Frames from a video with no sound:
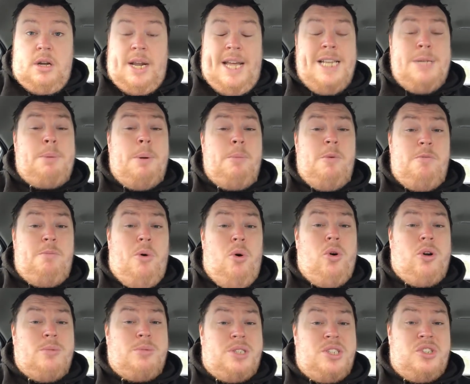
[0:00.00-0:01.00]
Now he's been with
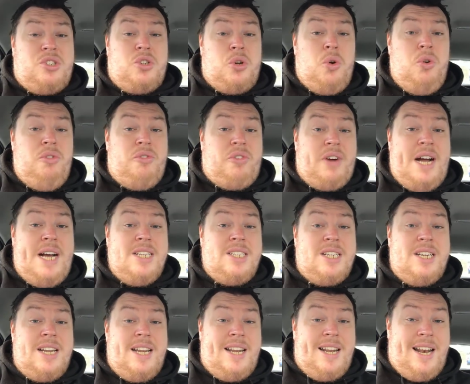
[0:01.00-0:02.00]
Morecambe since
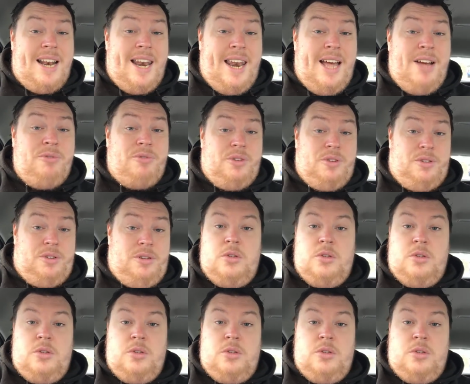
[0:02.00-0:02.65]
2011,